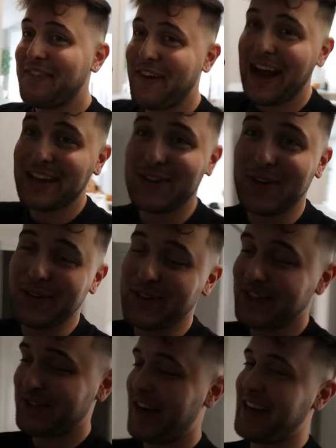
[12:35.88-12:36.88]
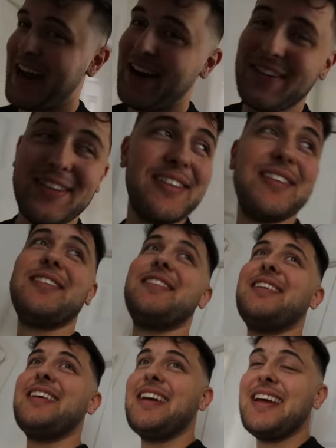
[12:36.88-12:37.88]
if I showed her this right now.
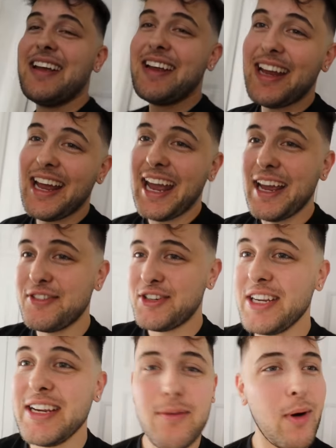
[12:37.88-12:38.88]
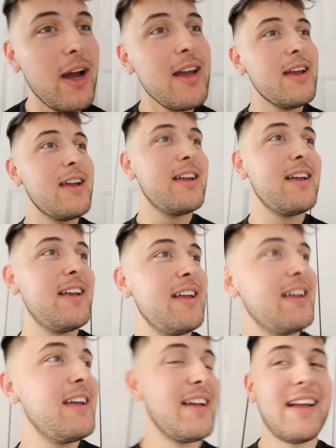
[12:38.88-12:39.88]
If she, what?
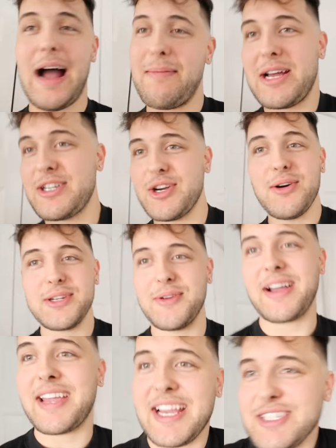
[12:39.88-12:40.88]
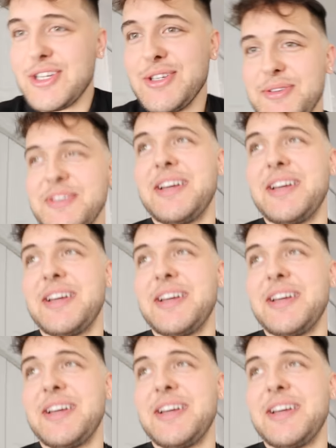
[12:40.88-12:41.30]
I'm not showing you, I can't show you